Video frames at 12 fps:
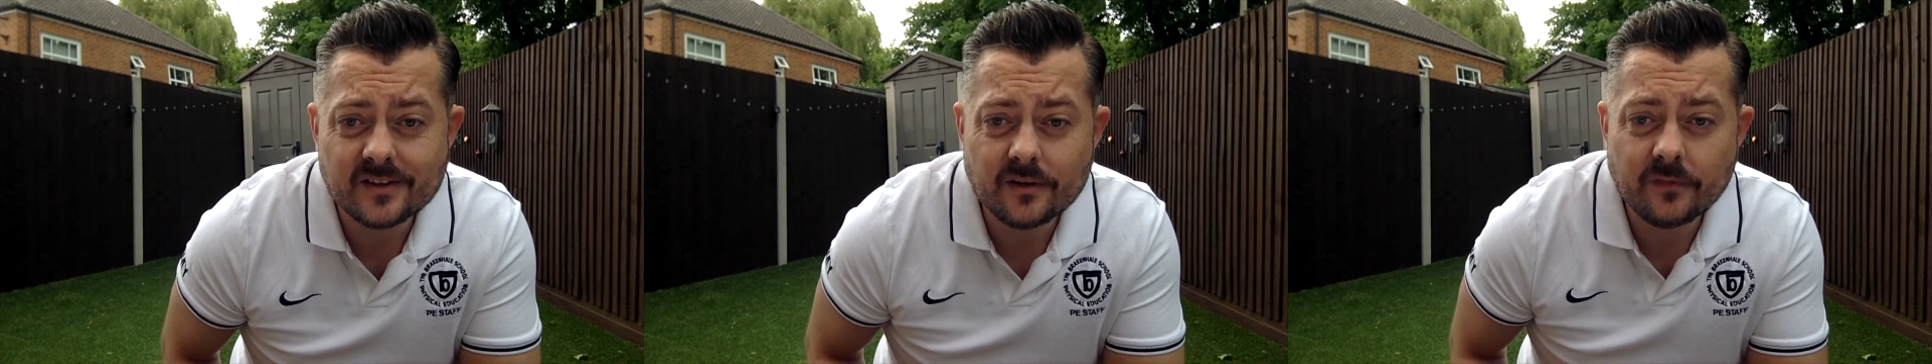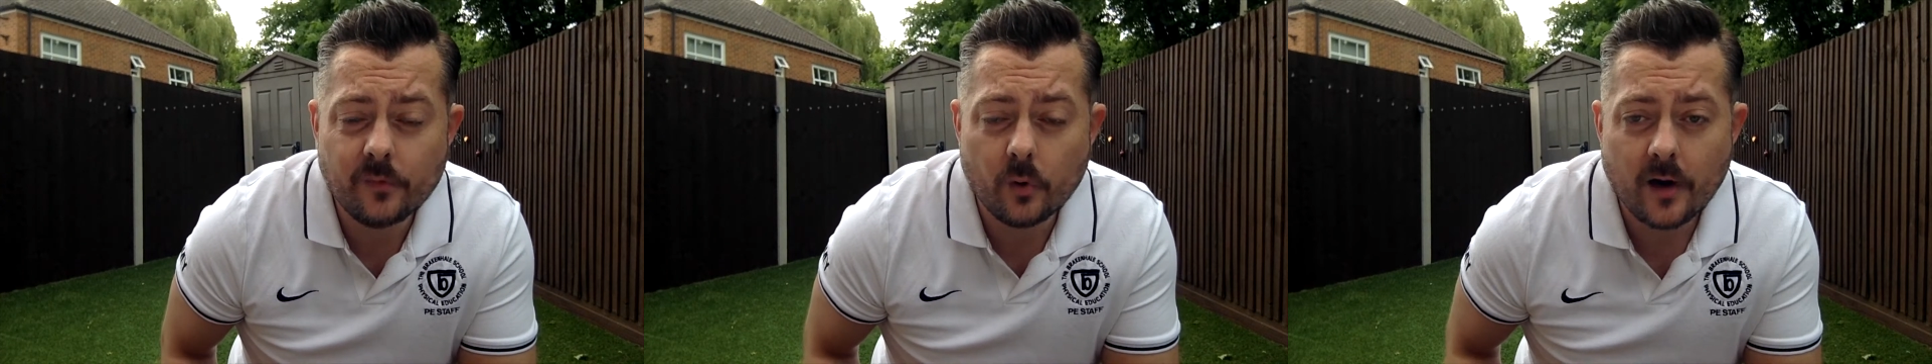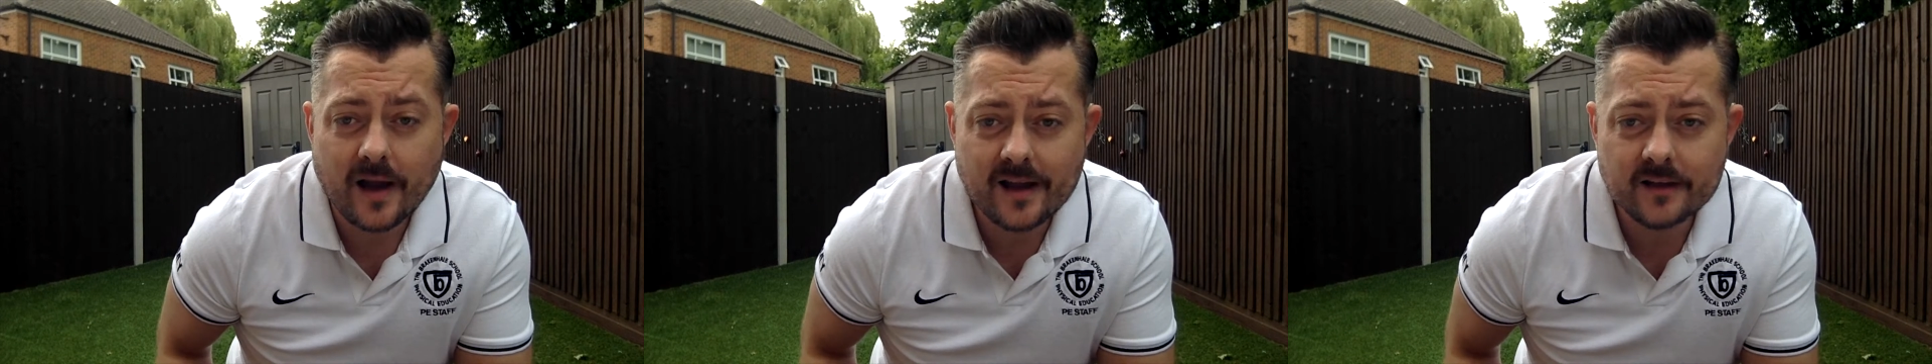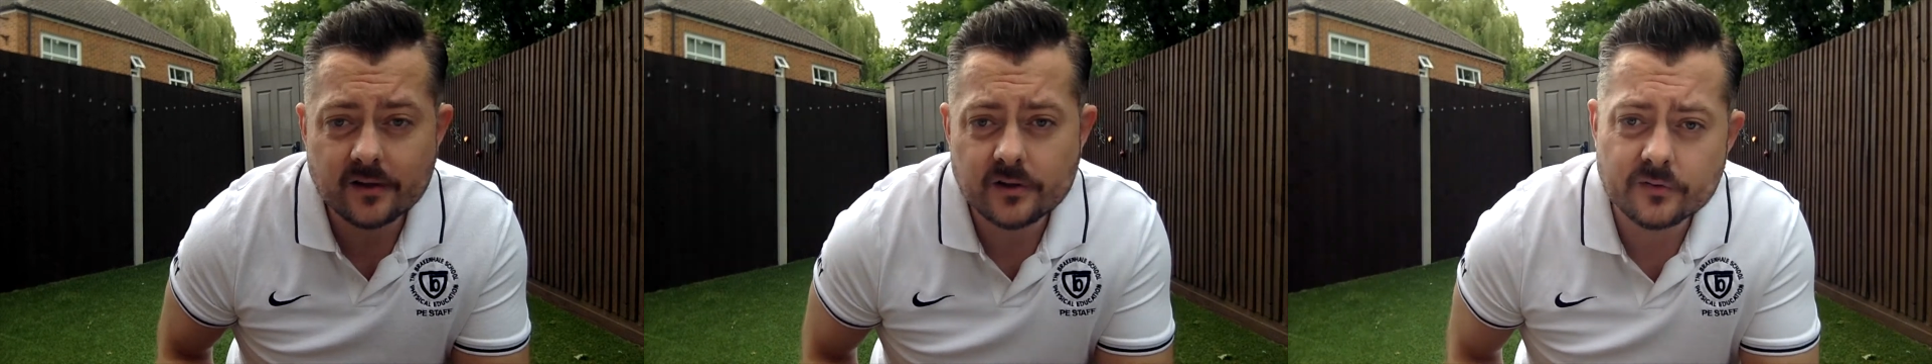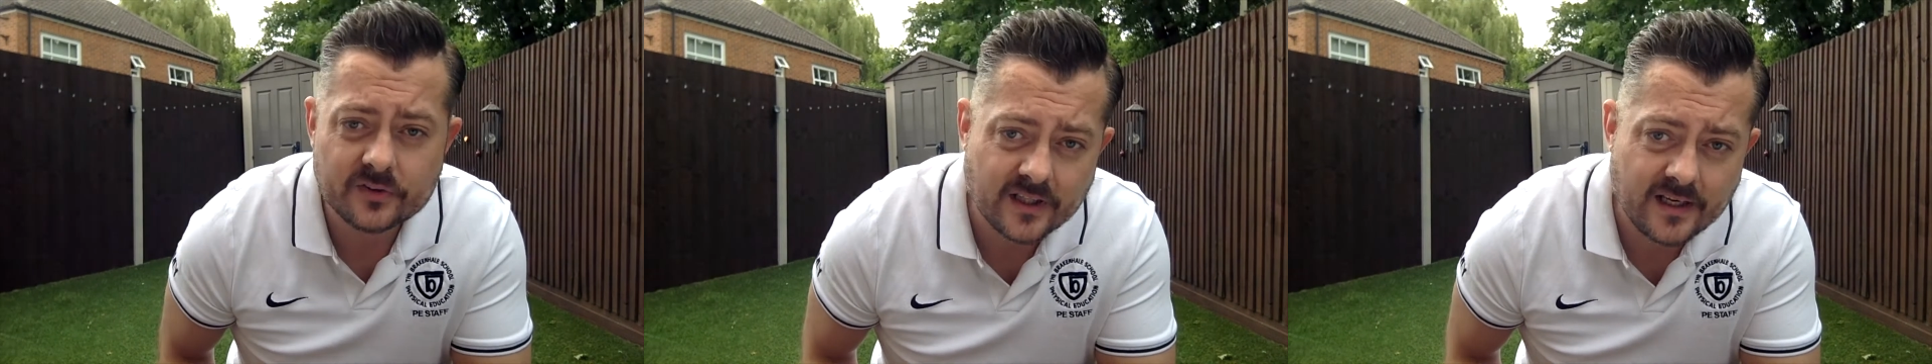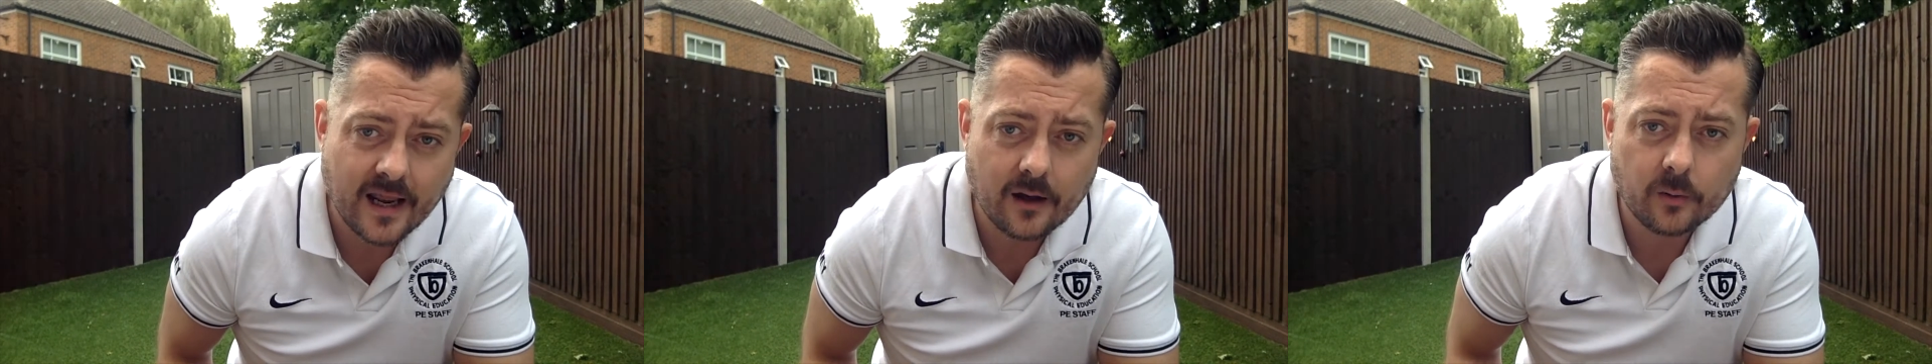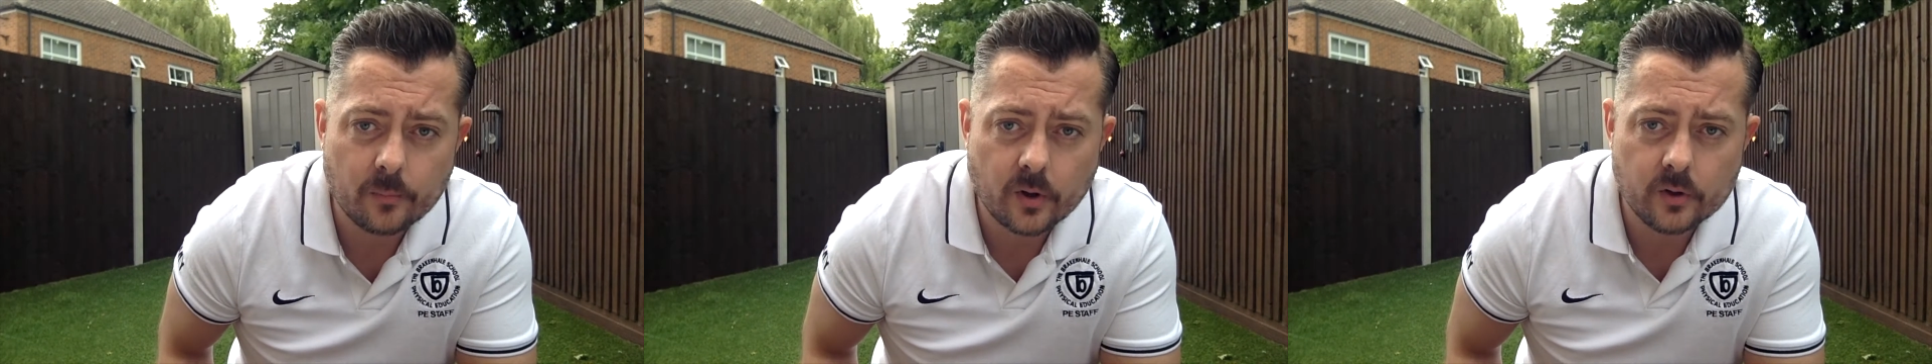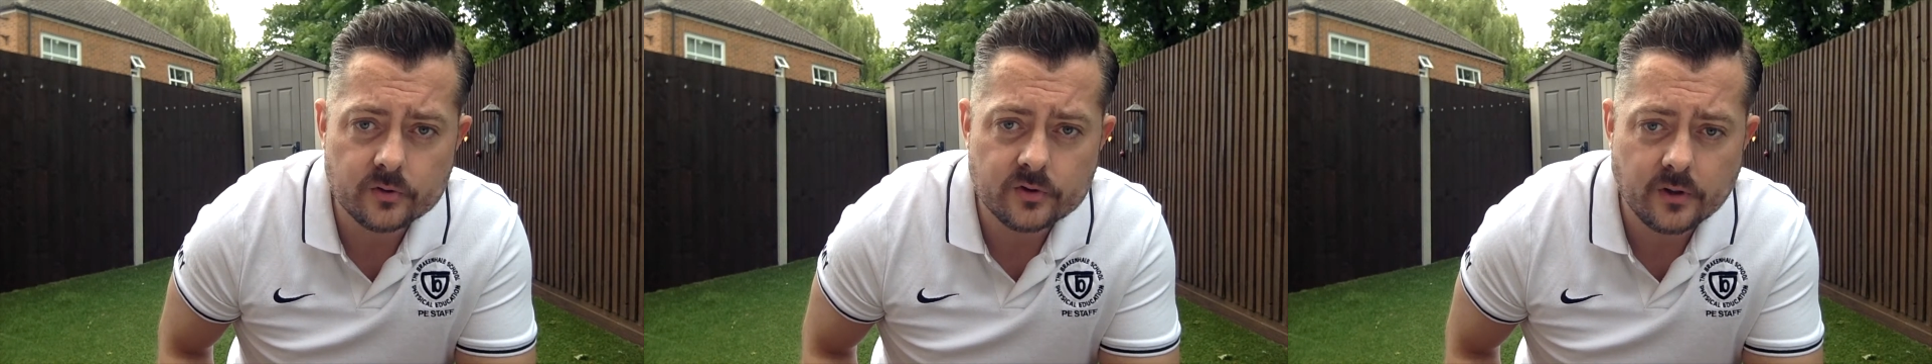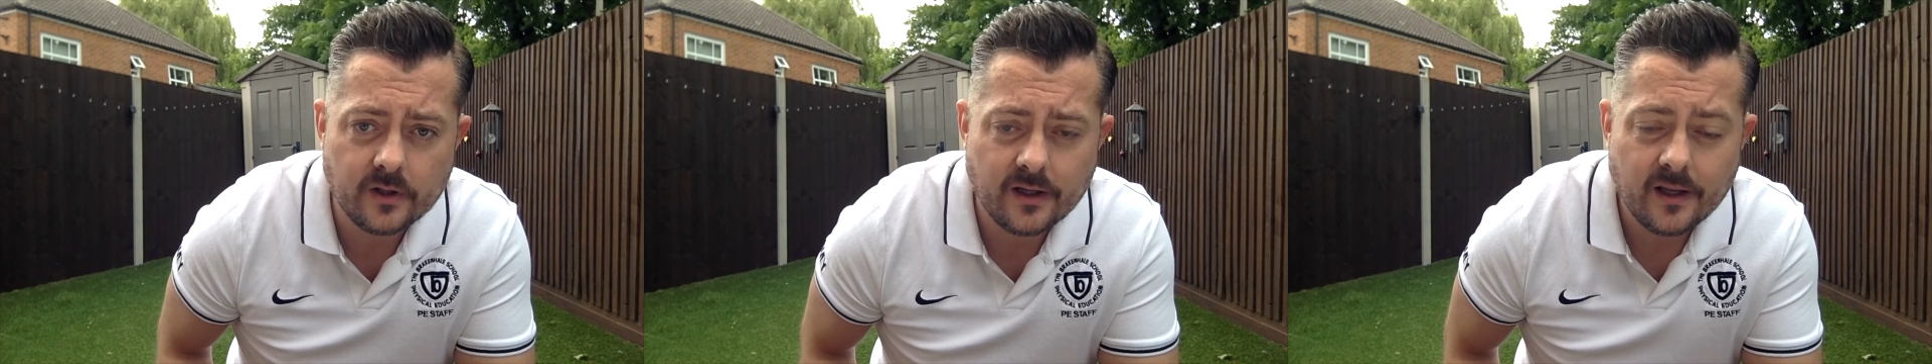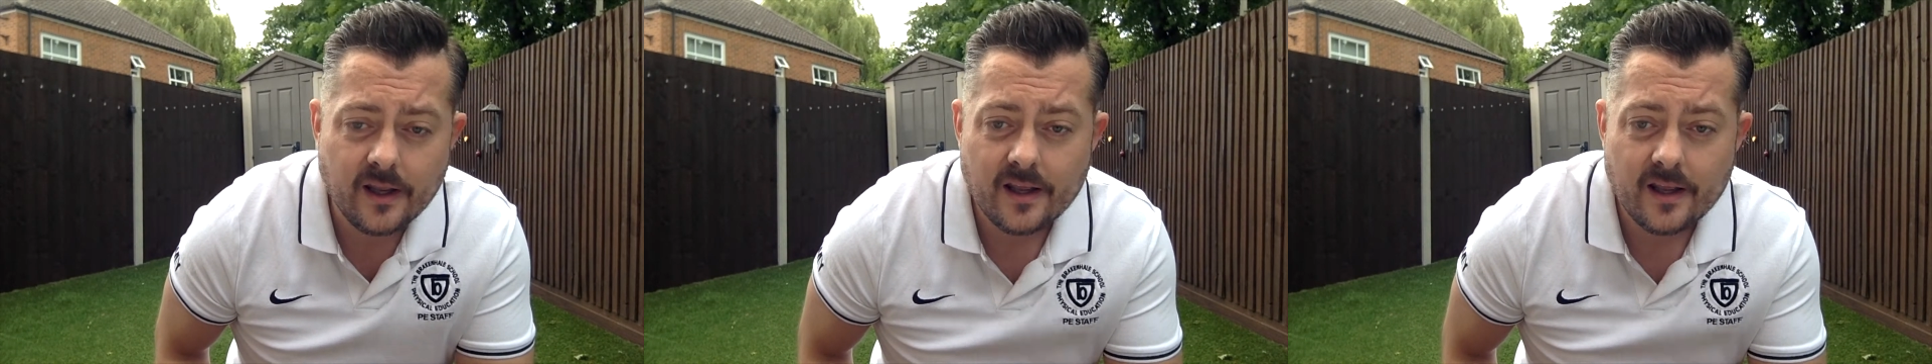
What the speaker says: your forehand, you've seen how the pros do it,